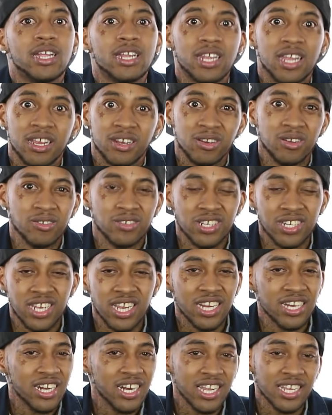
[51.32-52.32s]
Like, you know what I'm
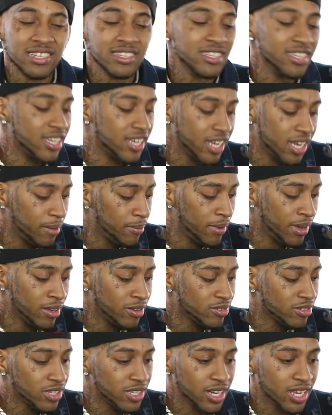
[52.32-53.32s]
saying? That ain't nothing I see coming. I
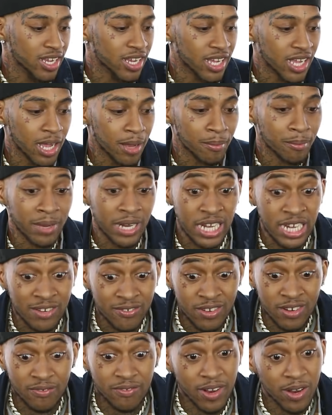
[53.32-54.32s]
don't see that coming.
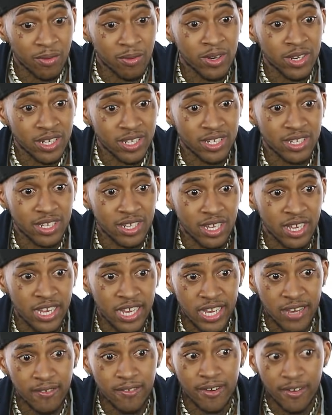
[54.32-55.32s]
Even if I was
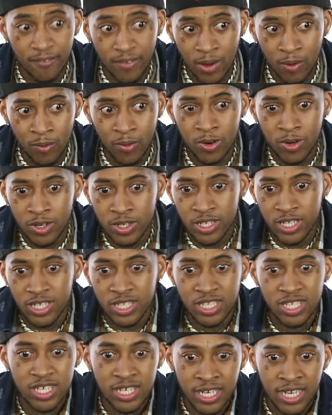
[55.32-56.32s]
to
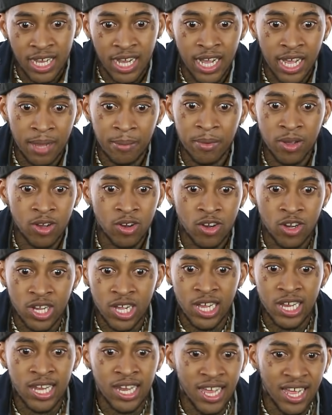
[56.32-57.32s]
see it coming or
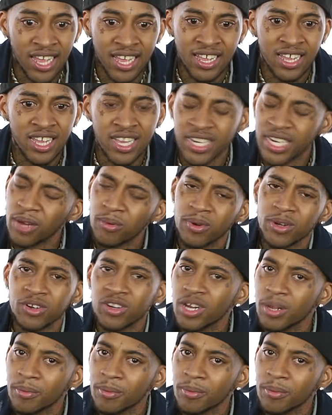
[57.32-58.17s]
a lot, that wouldn't